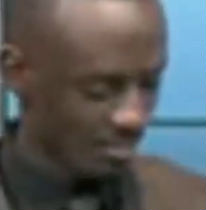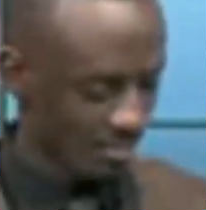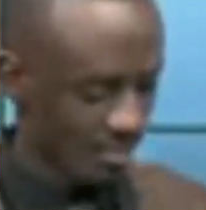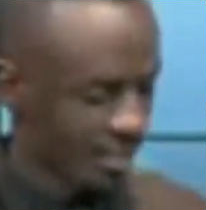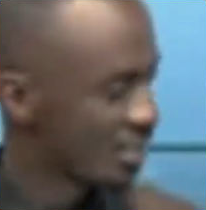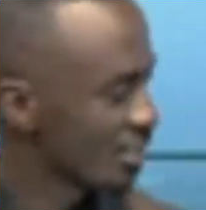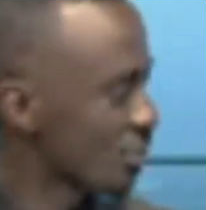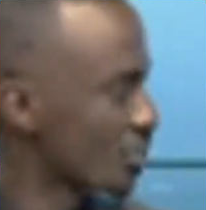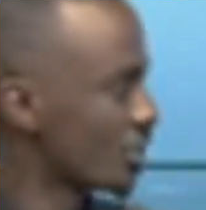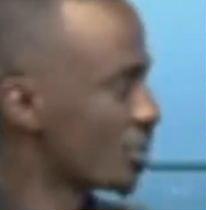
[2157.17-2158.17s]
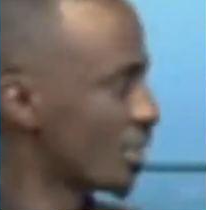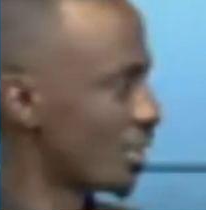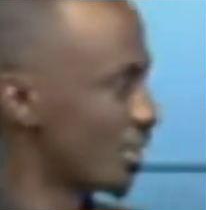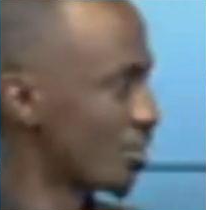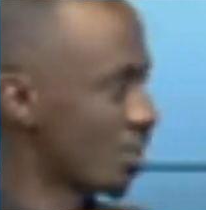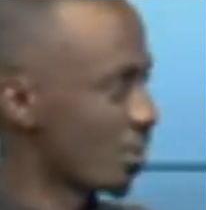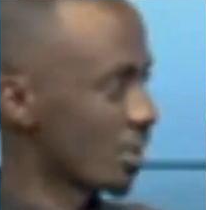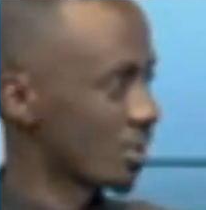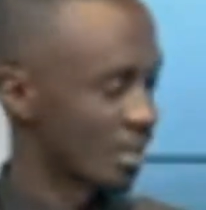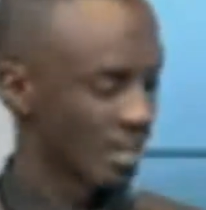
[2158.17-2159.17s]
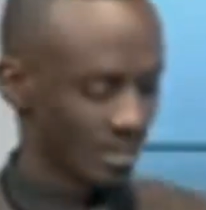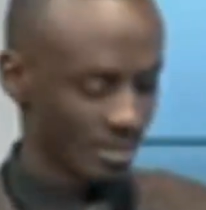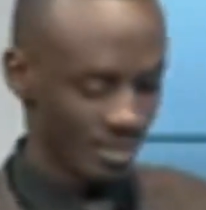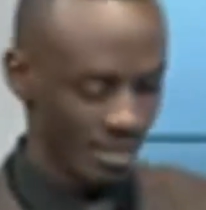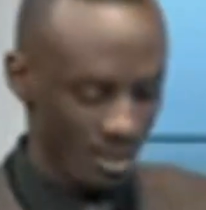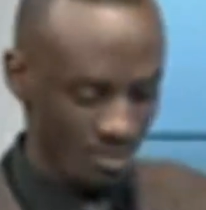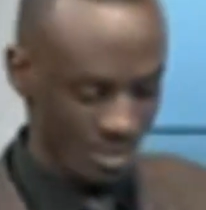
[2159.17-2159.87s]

my next question in one way or another, but